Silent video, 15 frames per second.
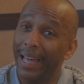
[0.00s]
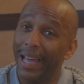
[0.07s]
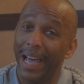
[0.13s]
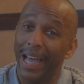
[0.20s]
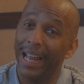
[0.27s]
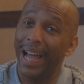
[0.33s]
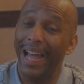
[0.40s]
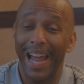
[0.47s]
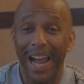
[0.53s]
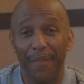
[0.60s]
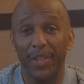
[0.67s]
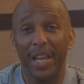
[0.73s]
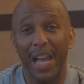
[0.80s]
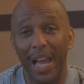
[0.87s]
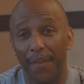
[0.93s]
And I have
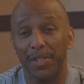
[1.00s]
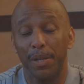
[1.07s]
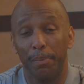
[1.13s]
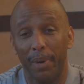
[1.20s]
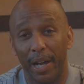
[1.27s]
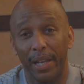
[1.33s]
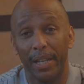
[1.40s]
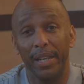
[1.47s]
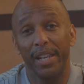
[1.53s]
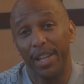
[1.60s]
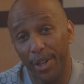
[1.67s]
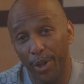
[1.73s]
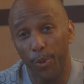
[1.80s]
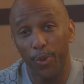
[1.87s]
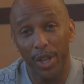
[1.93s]
to have somebody
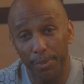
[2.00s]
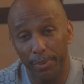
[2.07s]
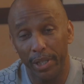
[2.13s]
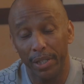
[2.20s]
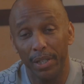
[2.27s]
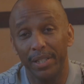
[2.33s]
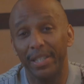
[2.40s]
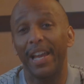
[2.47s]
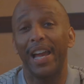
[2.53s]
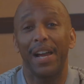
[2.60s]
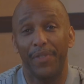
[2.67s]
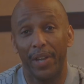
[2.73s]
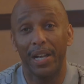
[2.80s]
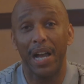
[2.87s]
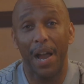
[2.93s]
here with me to
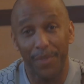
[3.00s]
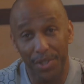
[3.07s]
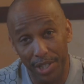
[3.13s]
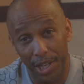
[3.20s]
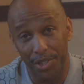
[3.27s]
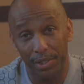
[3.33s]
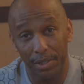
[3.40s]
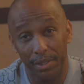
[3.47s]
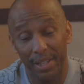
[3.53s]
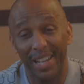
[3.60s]
have that conversation.